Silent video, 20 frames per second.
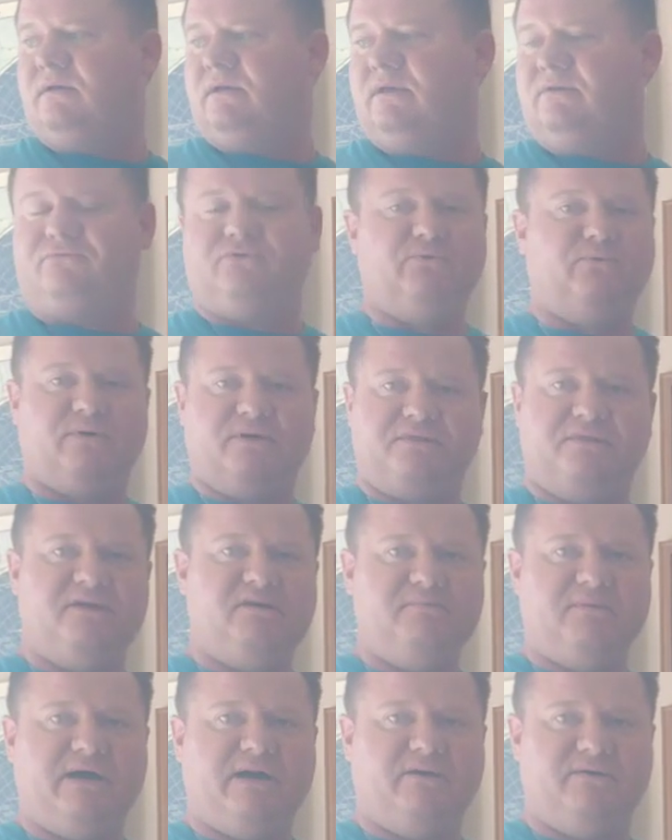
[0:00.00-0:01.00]
if you want to think
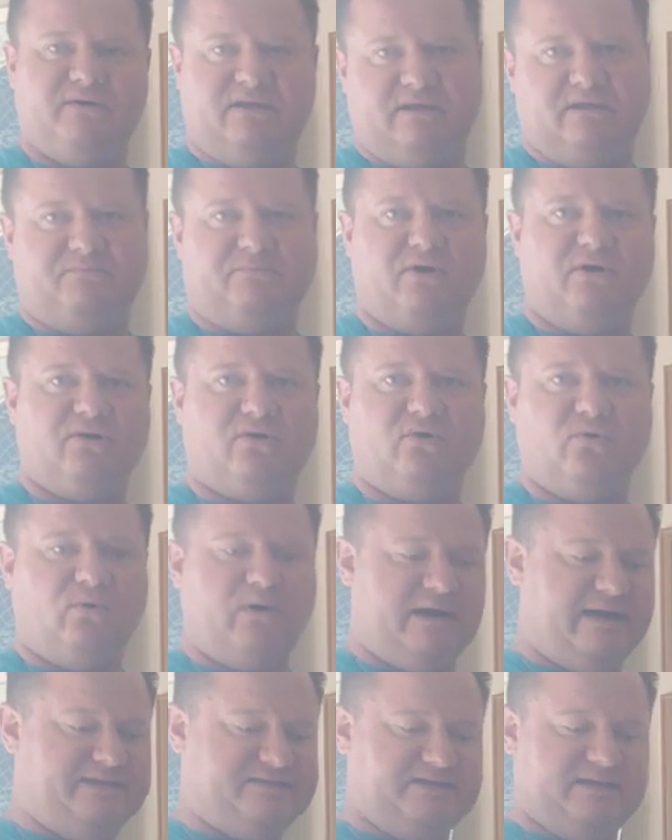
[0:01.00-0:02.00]
about it
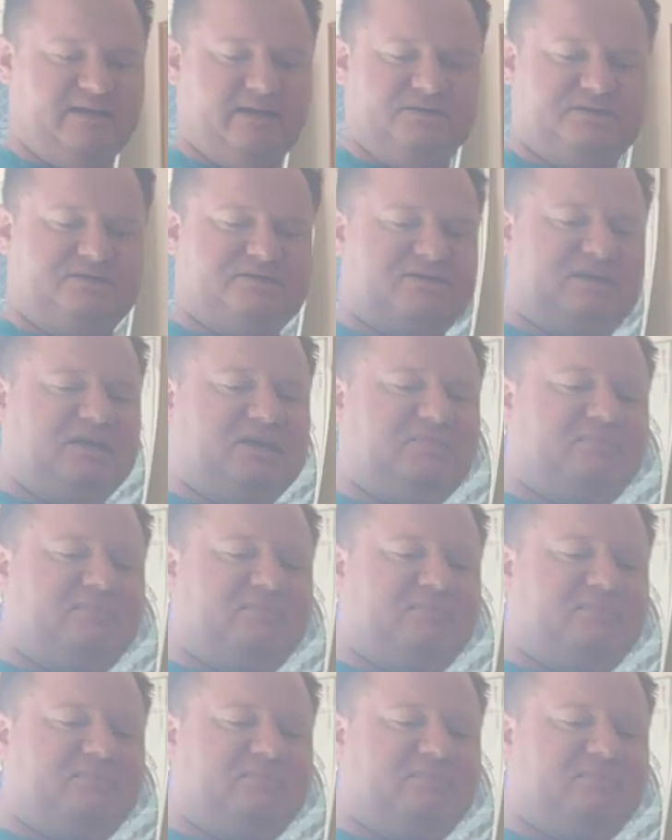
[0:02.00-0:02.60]
particle-wise, just think